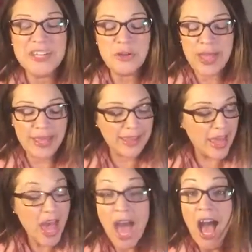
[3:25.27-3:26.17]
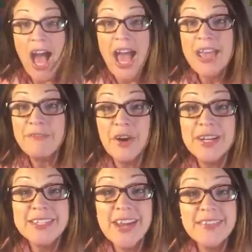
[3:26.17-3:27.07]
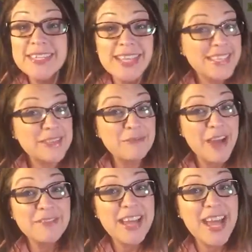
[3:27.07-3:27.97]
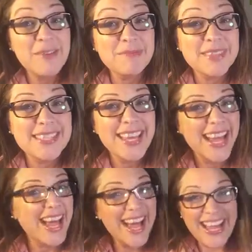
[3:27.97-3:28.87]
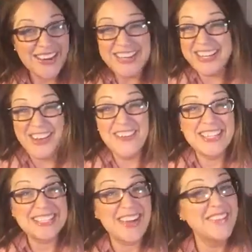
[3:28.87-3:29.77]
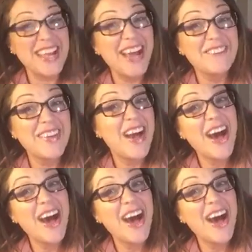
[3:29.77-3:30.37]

You're like, I have already taught this lesson 5 times. I already know it's coming up.